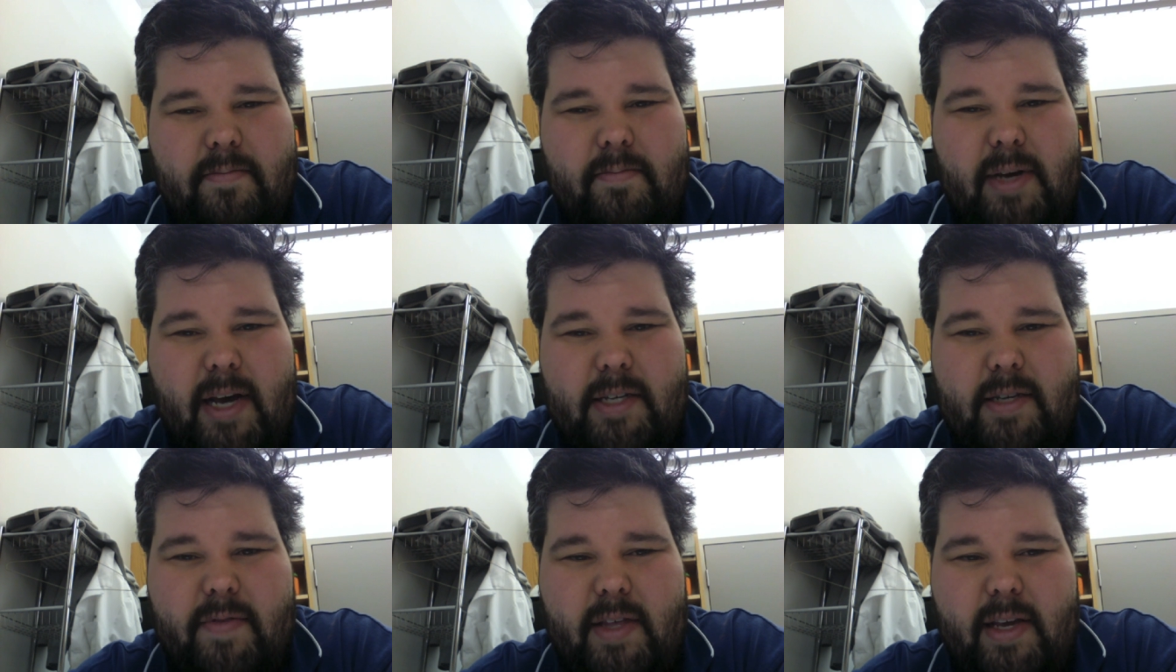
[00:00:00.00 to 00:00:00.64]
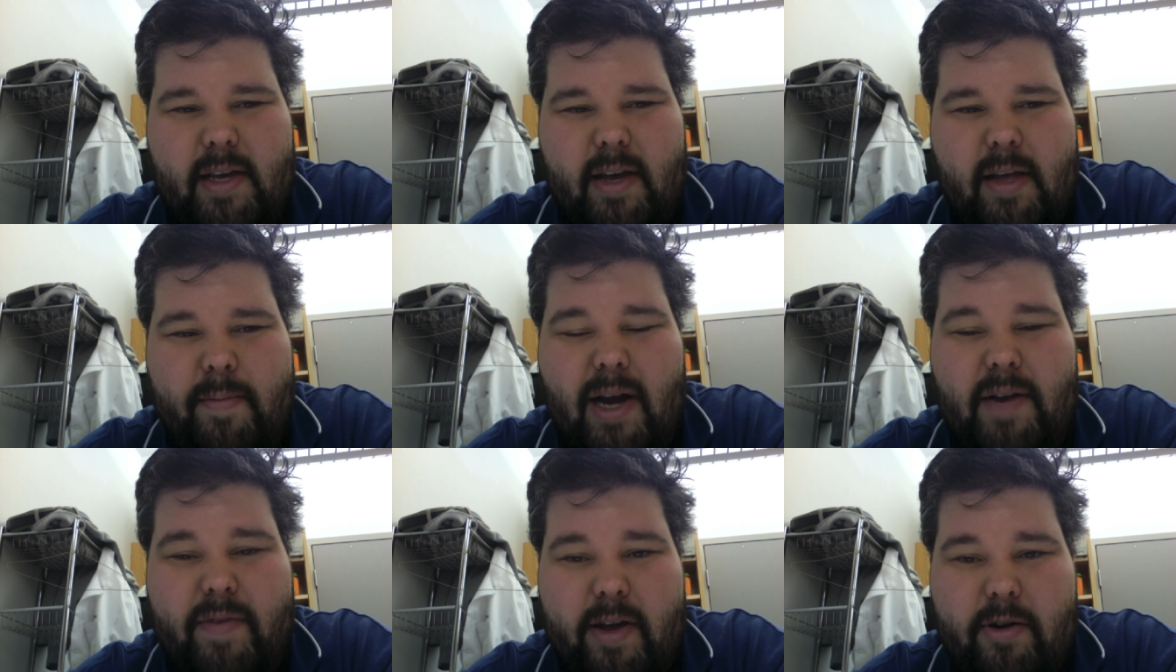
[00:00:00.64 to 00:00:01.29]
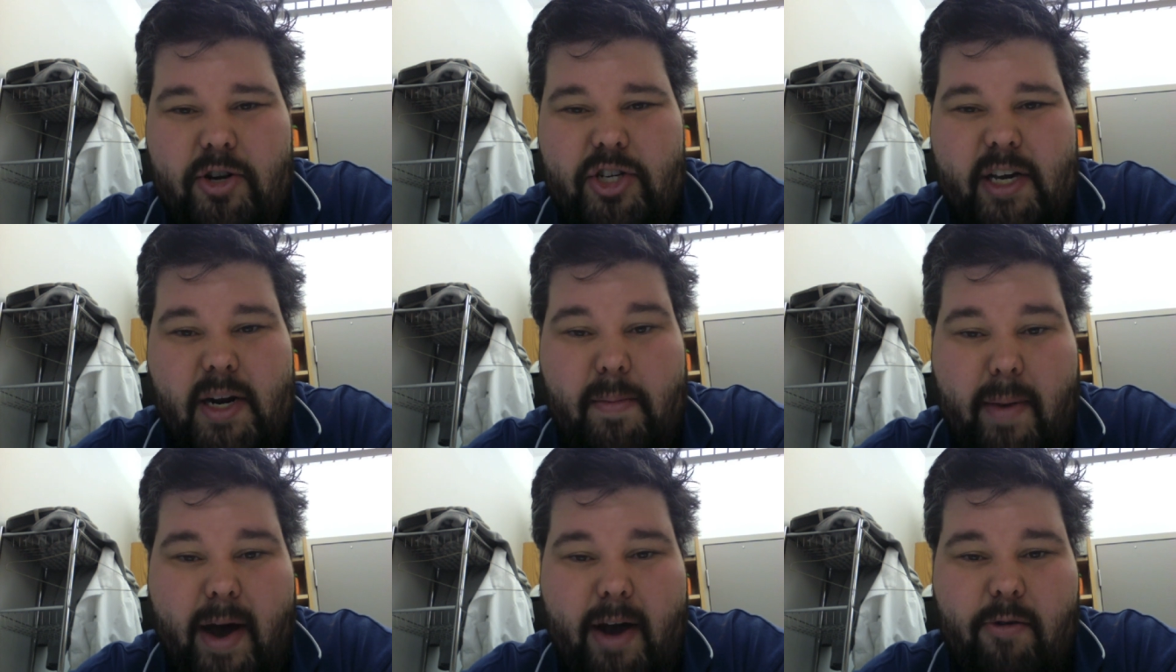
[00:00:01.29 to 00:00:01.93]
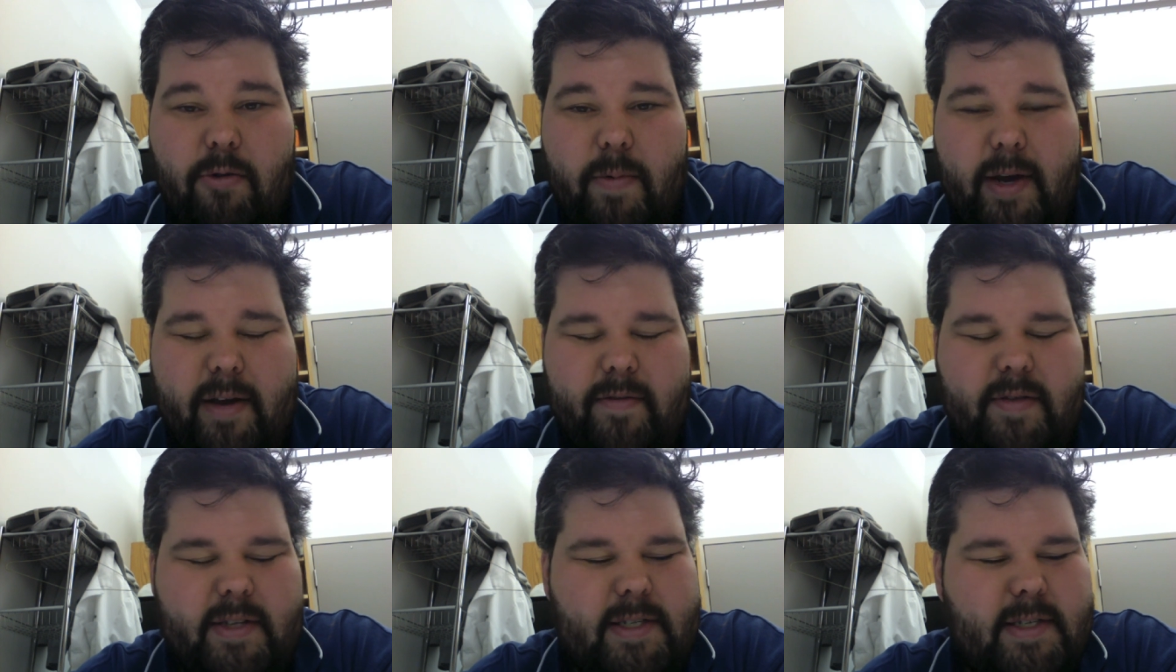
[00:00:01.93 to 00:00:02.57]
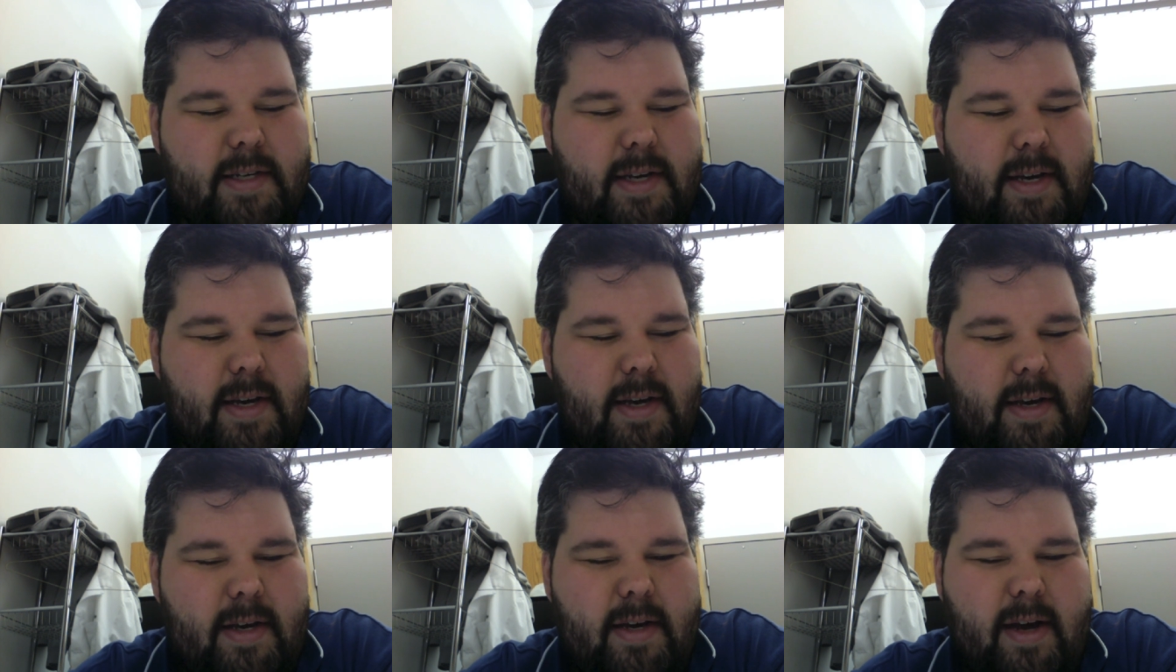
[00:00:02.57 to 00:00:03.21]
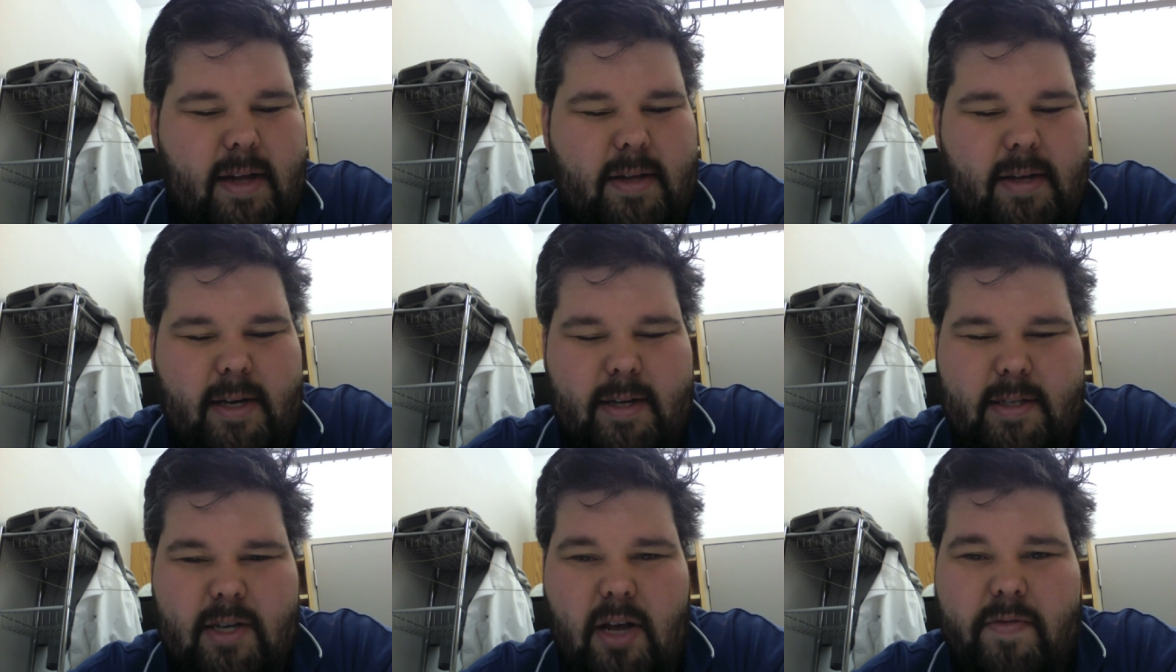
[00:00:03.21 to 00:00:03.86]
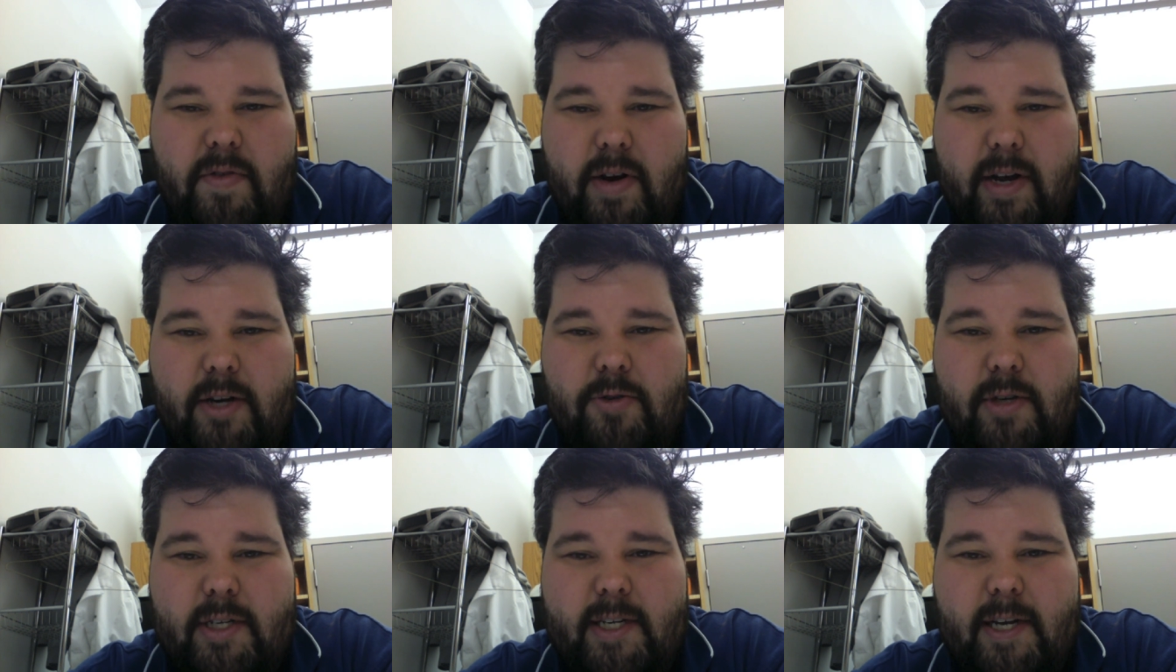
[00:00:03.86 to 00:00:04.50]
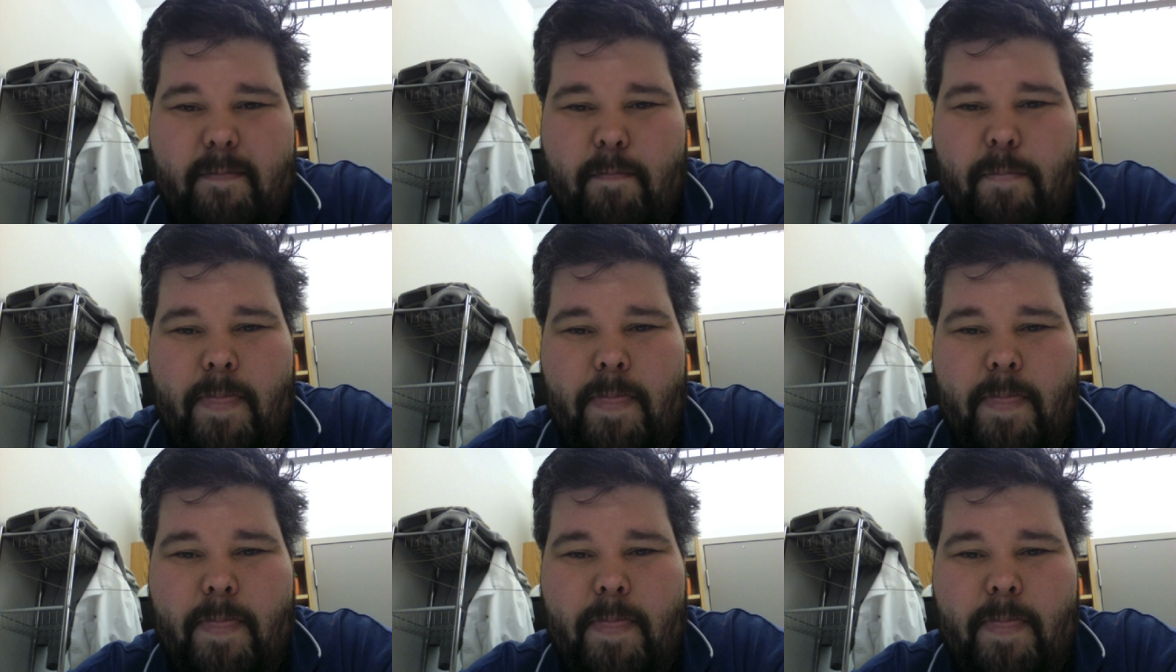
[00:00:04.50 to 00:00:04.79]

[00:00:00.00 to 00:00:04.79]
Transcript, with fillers: because of the amount of energy in a microwave. It's, uh, it's all very interesting.